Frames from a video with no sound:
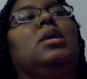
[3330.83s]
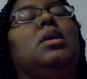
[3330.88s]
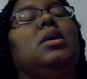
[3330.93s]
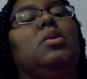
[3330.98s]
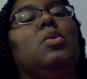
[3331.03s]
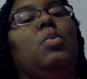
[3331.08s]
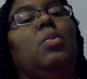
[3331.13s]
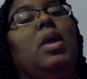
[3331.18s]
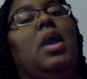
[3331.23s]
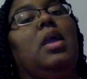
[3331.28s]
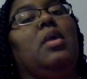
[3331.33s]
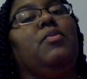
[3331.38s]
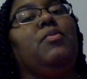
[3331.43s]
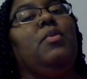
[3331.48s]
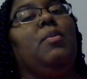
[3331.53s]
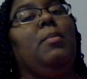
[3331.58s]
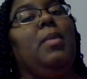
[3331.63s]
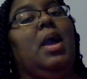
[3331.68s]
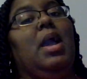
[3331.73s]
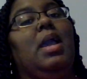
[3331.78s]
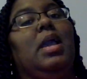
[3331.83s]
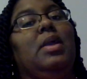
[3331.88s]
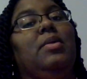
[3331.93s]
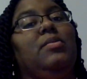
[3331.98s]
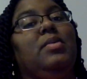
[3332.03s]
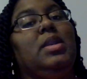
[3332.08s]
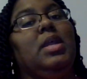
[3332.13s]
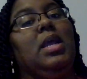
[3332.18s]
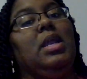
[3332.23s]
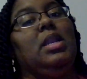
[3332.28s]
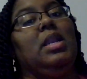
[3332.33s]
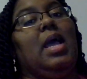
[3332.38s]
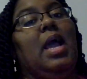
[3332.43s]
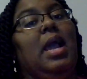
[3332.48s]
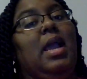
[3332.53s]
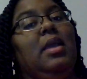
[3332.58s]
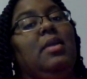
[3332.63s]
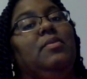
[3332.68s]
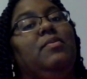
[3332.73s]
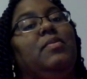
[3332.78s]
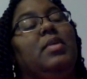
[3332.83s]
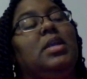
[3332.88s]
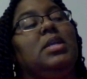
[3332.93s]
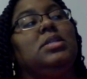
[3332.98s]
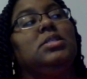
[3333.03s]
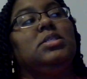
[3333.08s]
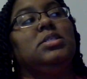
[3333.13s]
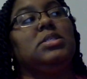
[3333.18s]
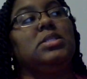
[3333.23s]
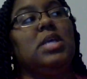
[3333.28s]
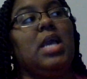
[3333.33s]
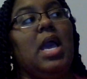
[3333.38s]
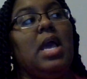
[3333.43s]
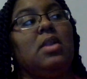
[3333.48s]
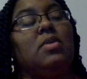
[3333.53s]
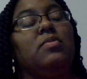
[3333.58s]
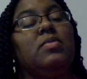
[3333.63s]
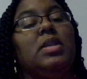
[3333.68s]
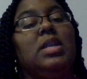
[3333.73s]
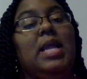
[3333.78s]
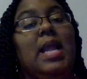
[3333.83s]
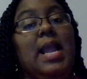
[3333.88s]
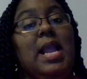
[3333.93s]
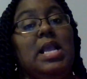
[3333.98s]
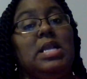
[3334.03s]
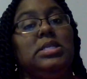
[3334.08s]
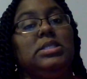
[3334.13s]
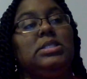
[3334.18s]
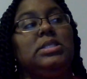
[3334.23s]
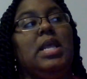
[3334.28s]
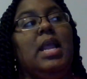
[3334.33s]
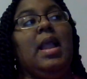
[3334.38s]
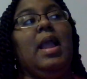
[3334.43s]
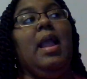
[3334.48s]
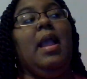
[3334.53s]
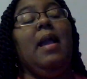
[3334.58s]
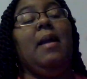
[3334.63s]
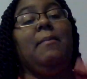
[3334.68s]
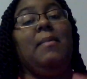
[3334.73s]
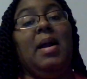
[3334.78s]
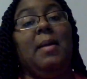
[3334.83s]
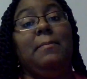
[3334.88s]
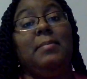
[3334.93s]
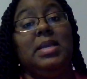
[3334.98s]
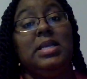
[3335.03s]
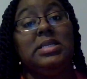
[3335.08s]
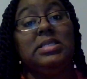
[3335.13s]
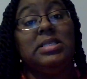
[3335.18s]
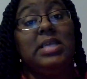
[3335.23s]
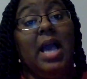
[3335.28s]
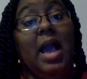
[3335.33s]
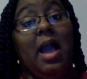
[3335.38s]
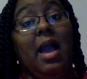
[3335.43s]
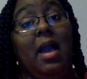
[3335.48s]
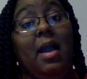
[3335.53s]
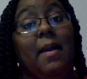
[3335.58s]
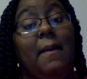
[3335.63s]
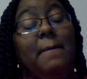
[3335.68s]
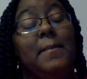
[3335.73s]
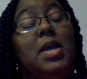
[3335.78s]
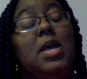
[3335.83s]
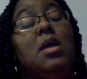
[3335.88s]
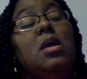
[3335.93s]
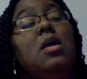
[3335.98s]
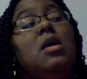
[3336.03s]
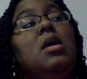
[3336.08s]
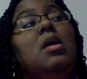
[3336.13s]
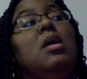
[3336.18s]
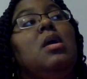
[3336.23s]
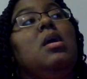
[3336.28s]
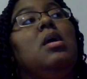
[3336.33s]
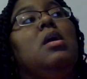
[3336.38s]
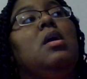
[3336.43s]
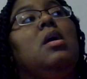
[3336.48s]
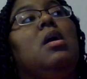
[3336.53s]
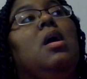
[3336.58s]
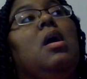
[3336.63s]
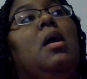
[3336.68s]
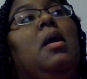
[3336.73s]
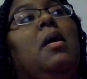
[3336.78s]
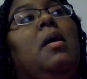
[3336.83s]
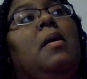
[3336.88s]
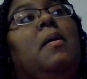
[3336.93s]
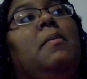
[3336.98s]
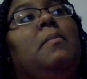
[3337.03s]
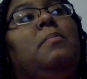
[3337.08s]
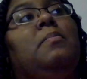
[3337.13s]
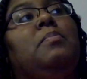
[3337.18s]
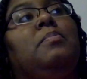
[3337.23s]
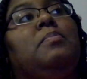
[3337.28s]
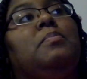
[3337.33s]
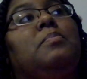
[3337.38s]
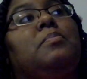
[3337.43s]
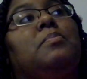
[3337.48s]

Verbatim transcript: get away from my everyday life and just kind of relax and have my me time. Um,